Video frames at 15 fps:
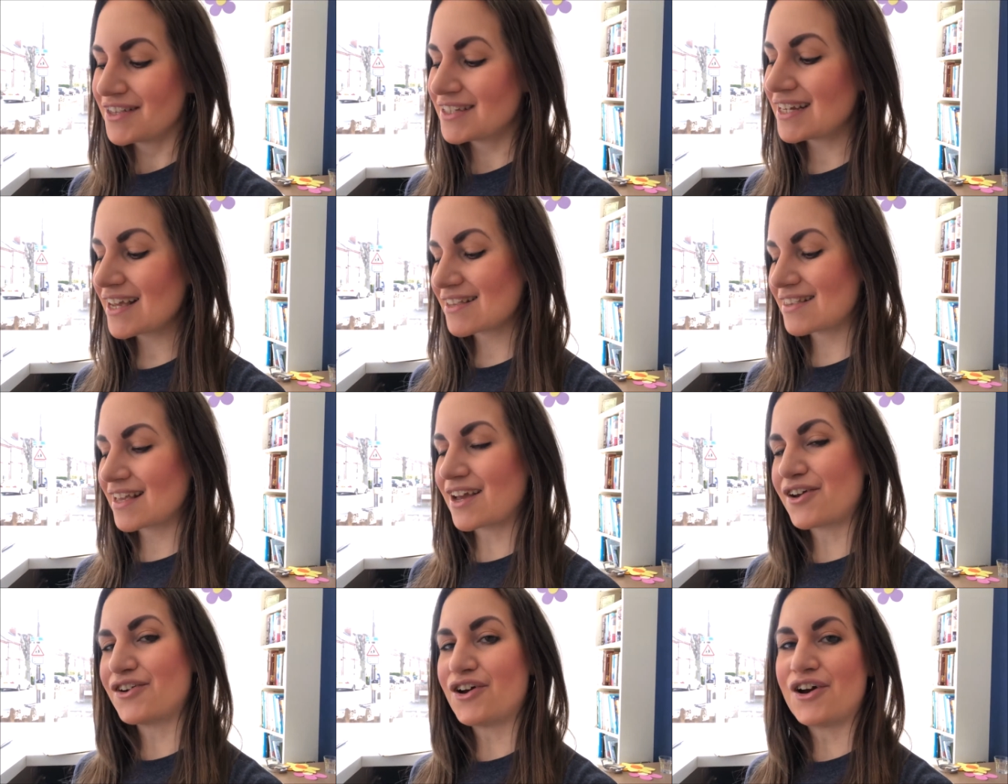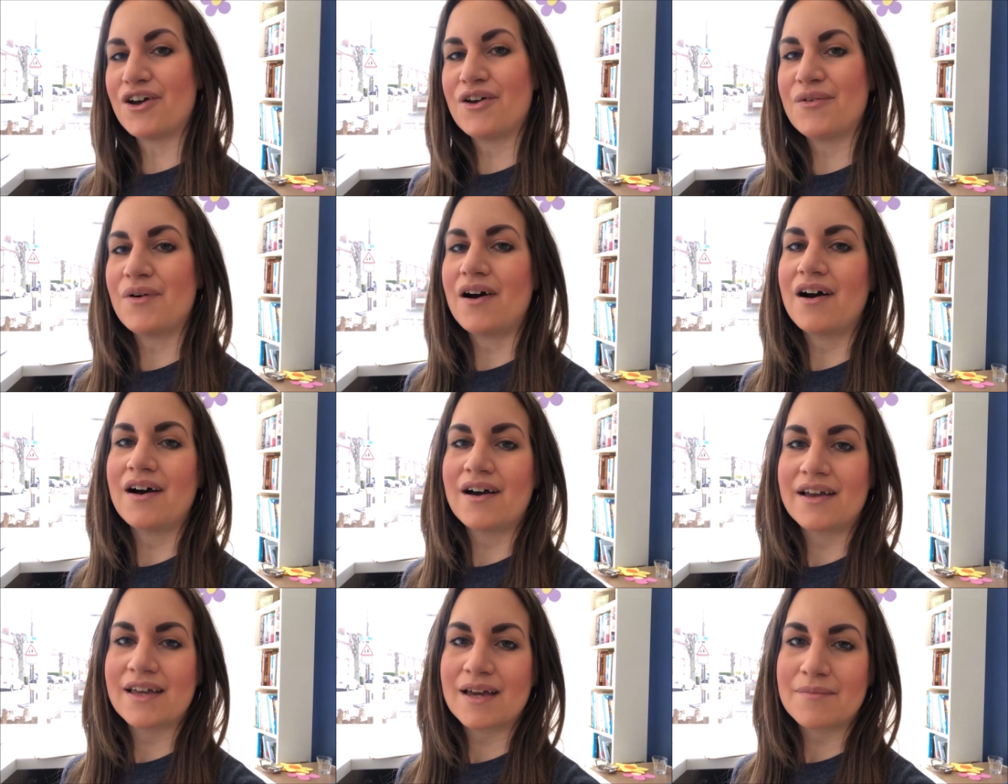The next thing I know,
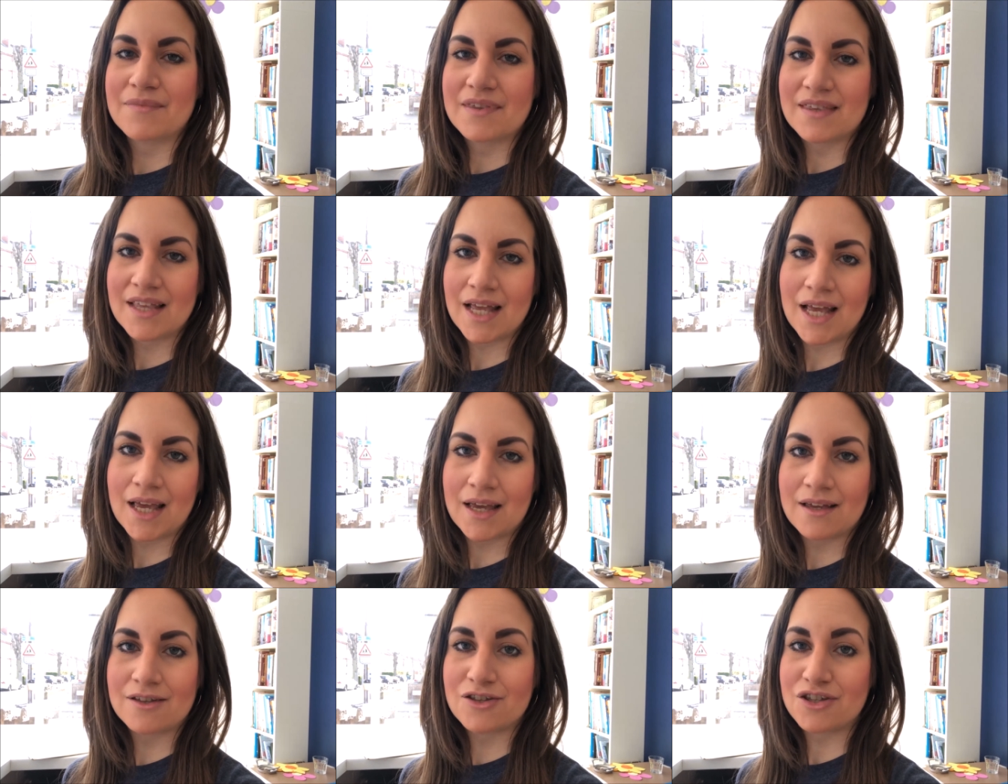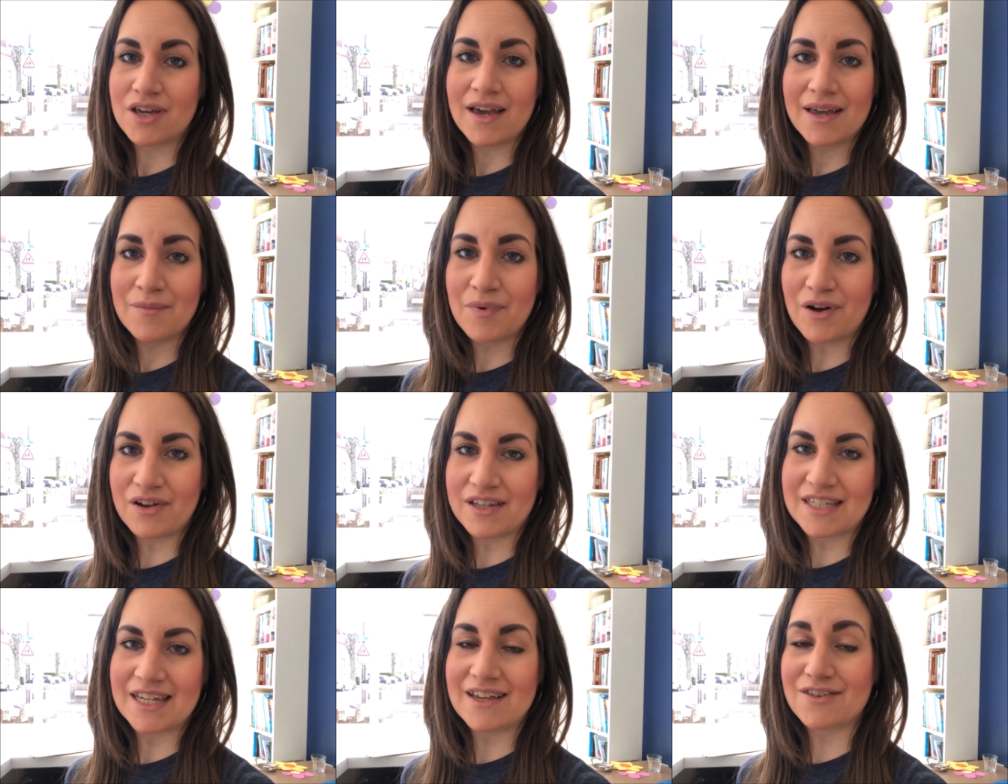I am sitting, chatting
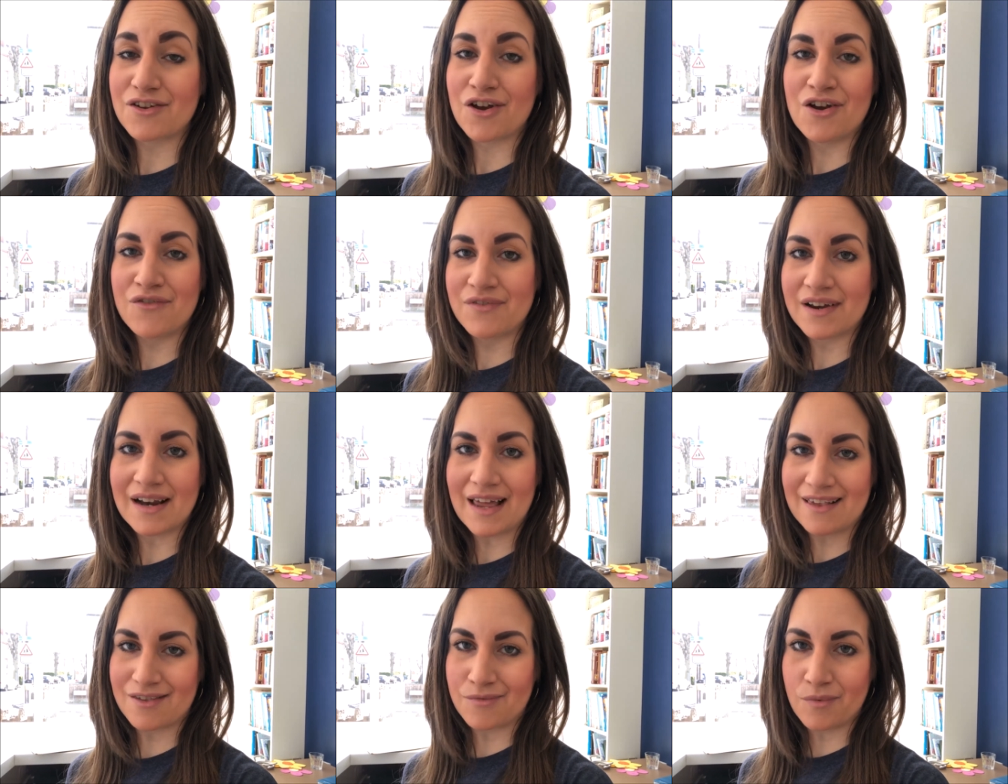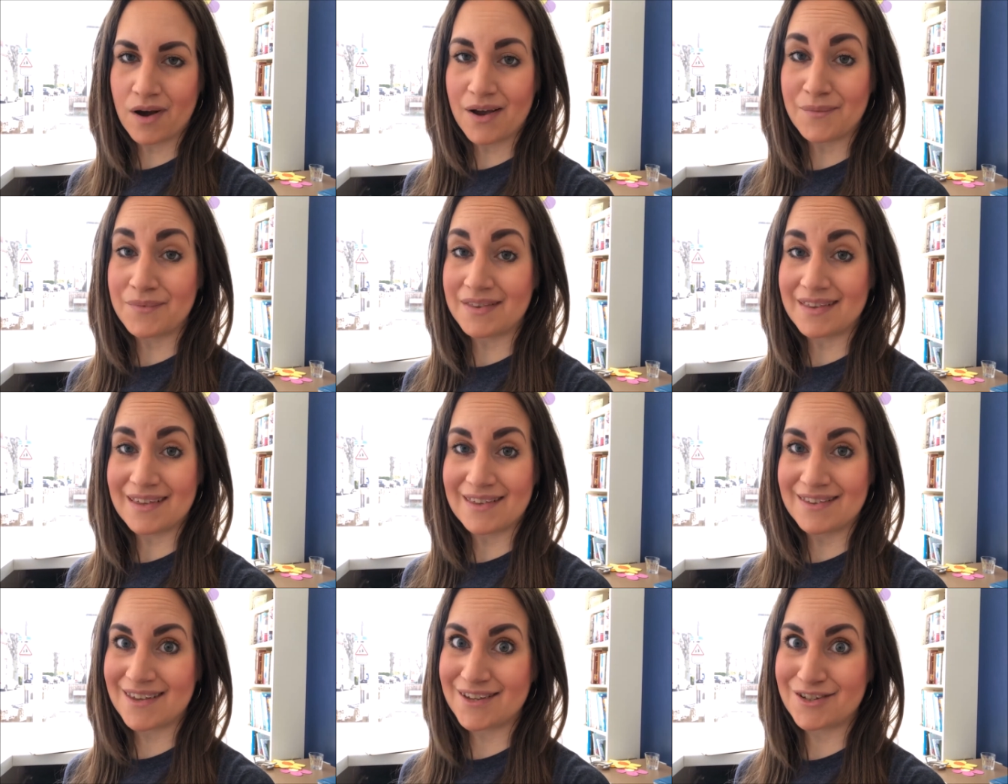politics over a glass of wine with
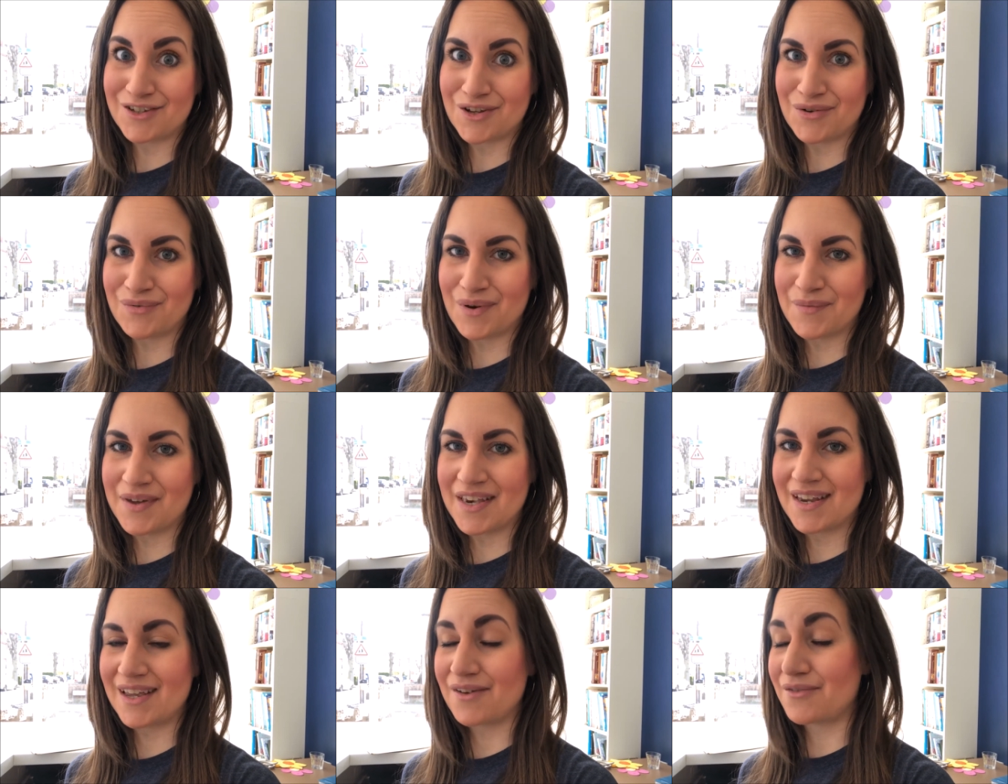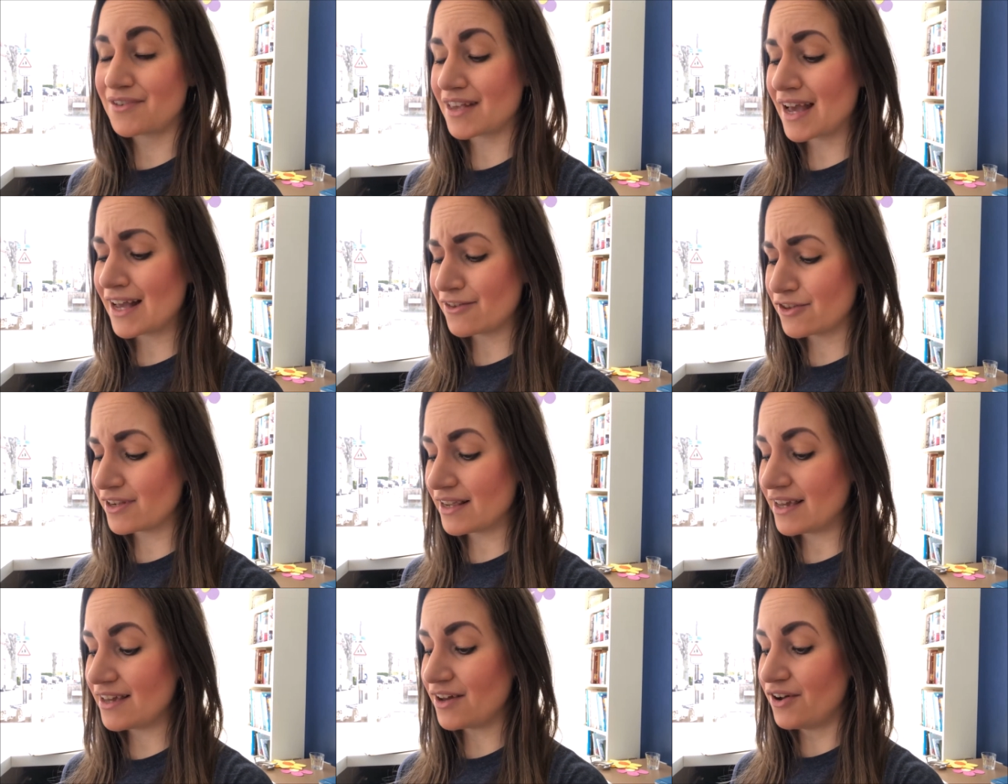these two women. It was
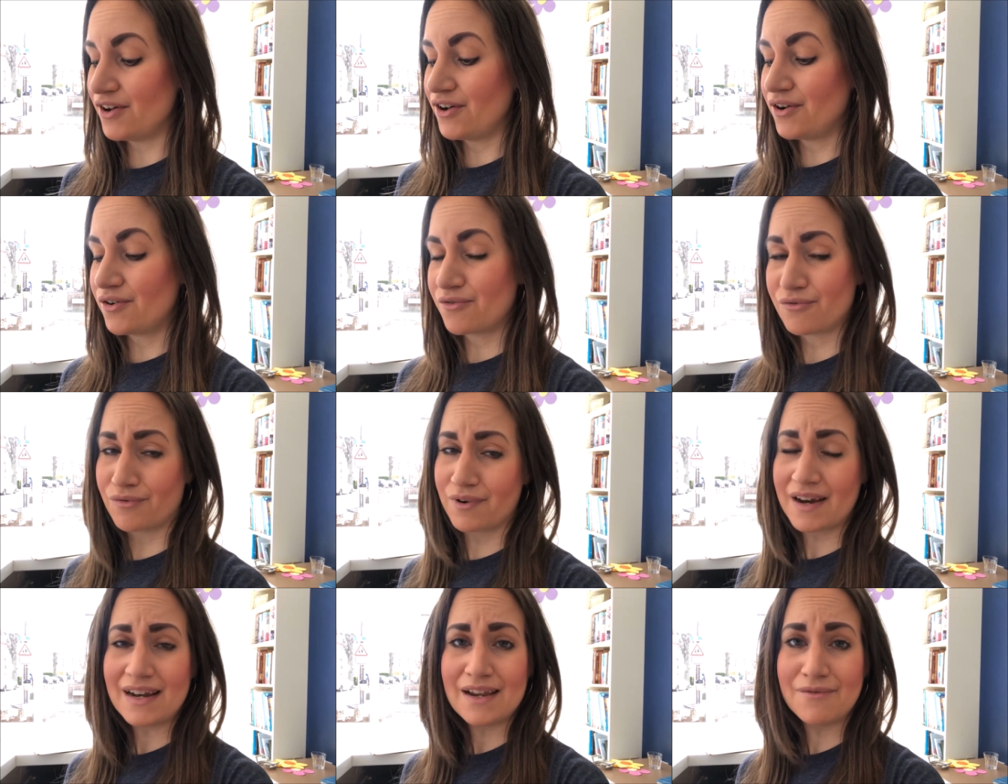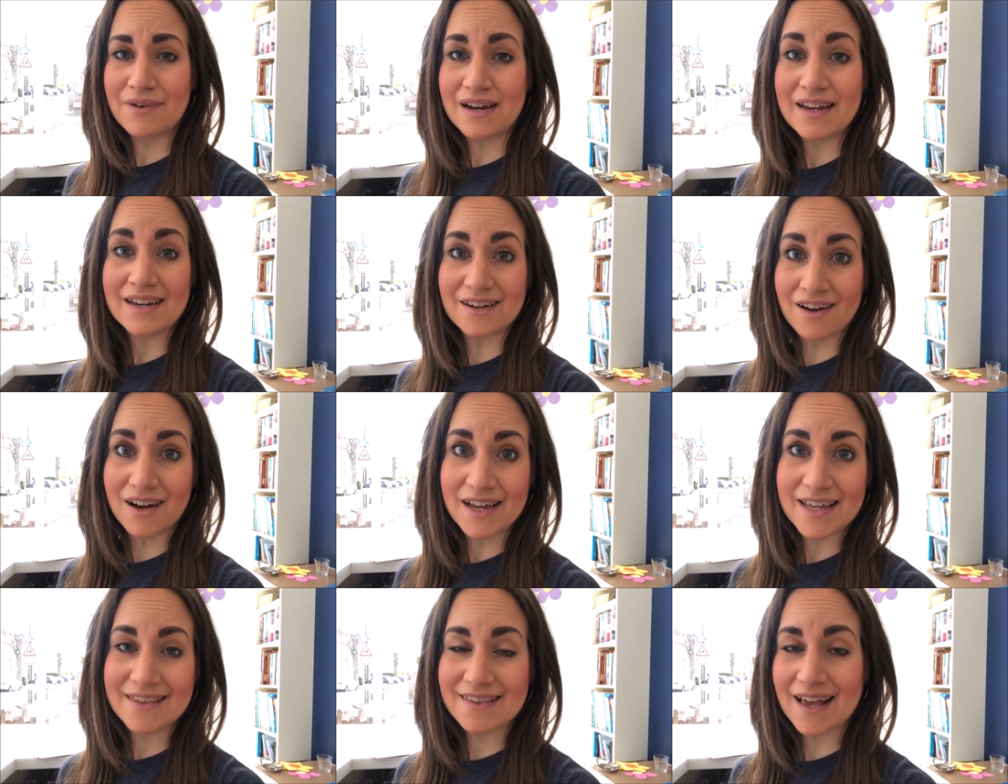actually really, really
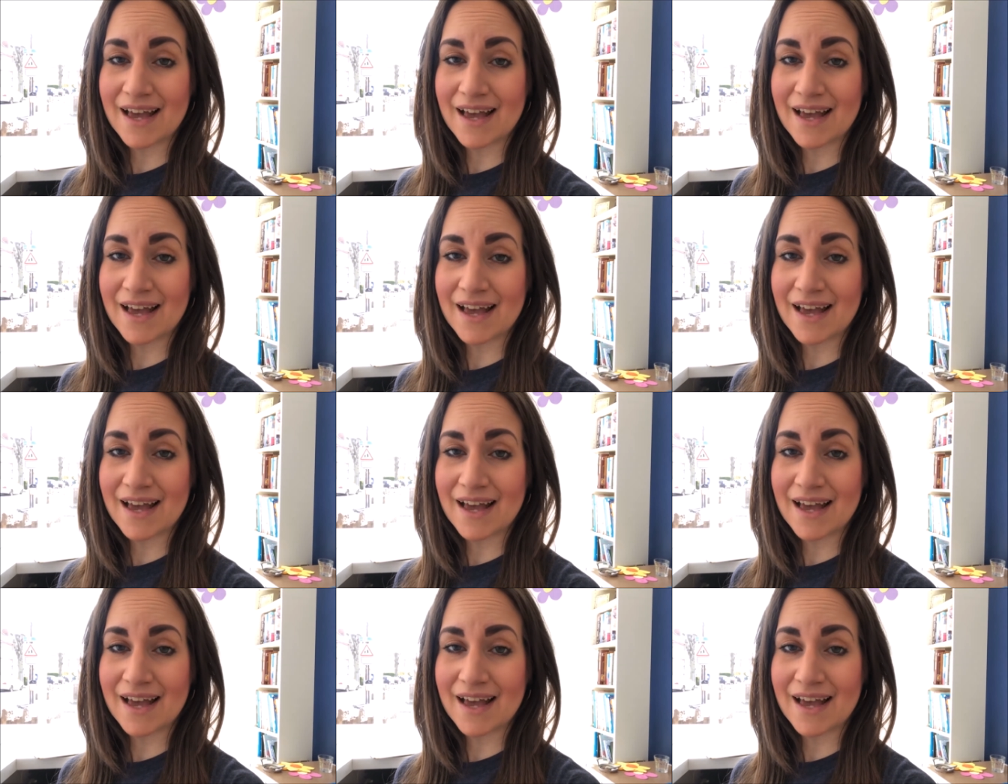nice.